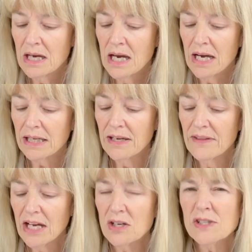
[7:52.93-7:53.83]
again,
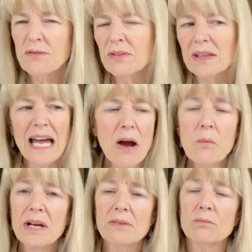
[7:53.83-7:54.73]

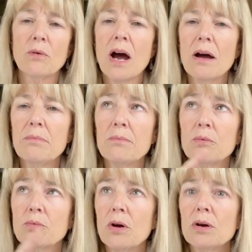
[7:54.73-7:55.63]

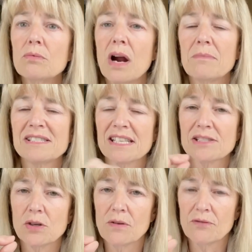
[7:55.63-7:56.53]
Royal Robins
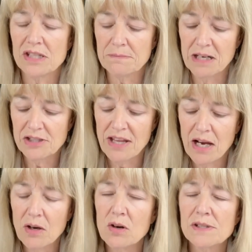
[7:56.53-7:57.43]
doesn't go for as much.
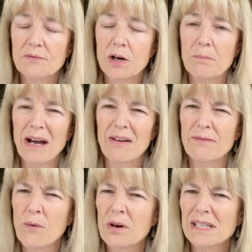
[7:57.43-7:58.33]
That goes for about
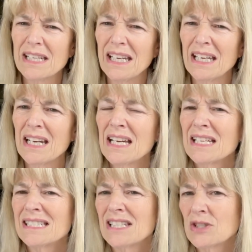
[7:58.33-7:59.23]
$14
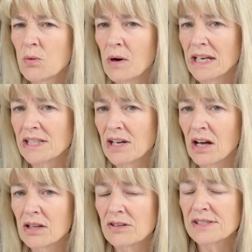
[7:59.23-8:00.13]
to
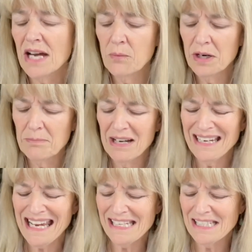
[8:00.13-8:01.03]
$20. I went
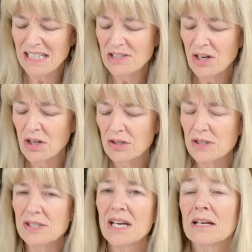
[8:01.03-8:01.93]
about
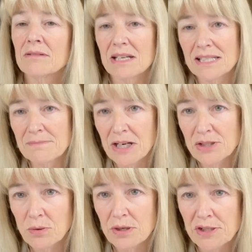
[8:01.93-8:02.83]
$18 because my
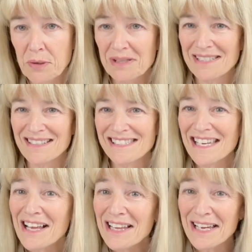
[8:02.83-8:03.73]
store is always on
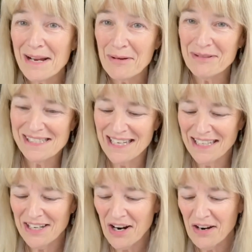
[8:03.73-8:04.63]
sale and I'm always
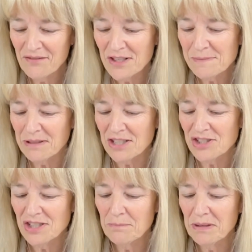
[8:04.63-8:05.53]
taking offers plus
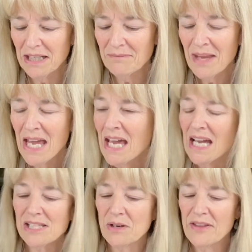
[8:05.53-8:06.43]
shipping.
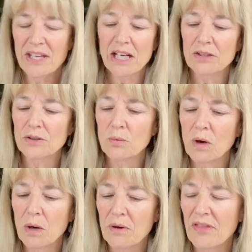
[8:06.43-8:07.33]
And so I think I'll do
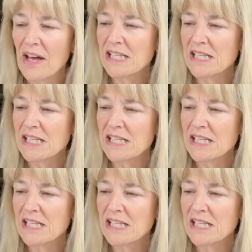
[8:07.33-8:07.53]
well with that,